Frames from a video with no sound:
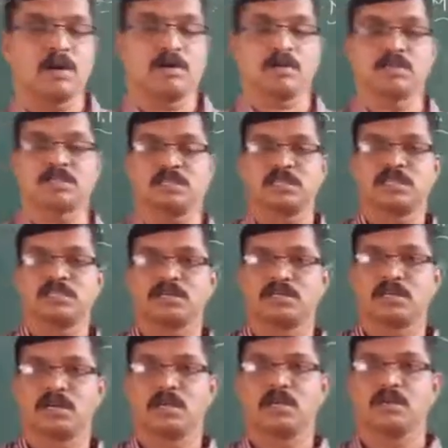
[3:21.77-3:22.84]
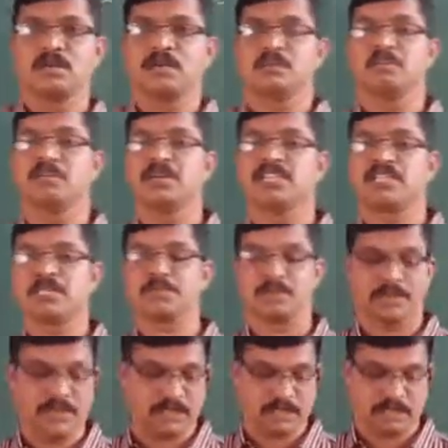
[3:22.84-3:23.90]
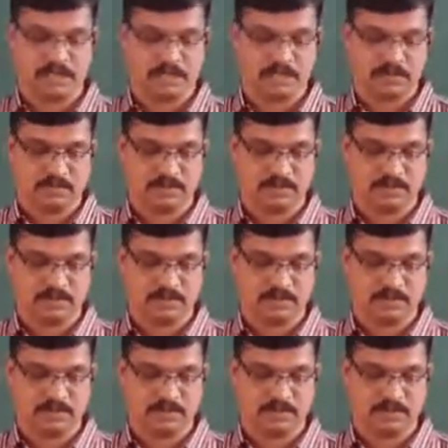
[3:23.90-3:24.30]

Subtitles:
Honesty is the best policy.